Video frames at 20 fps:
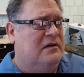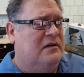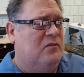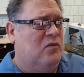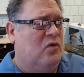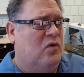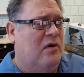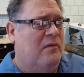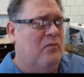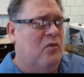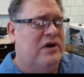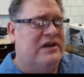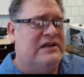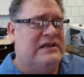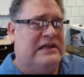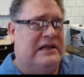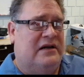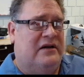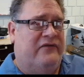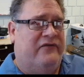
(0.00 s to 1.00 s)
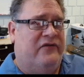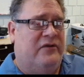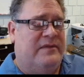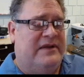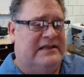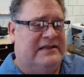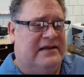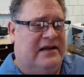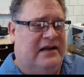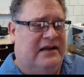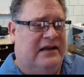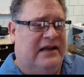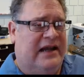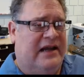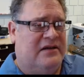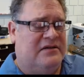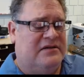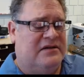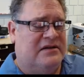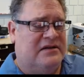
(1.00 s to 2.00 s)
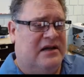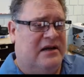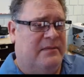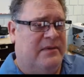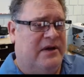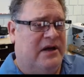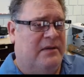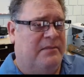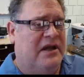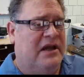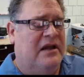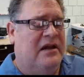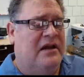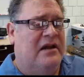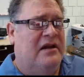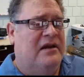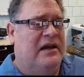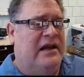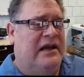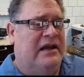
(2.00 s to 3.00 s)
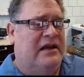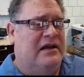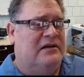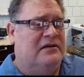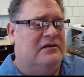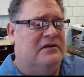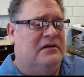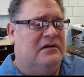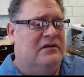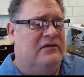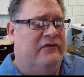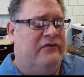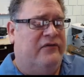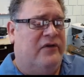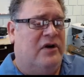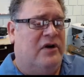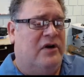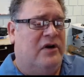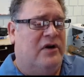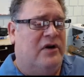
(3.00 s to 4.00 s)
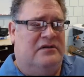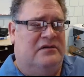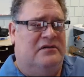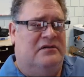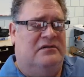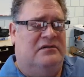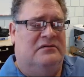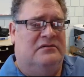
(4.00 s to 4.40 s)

More moist air from inside the house has come up and frozen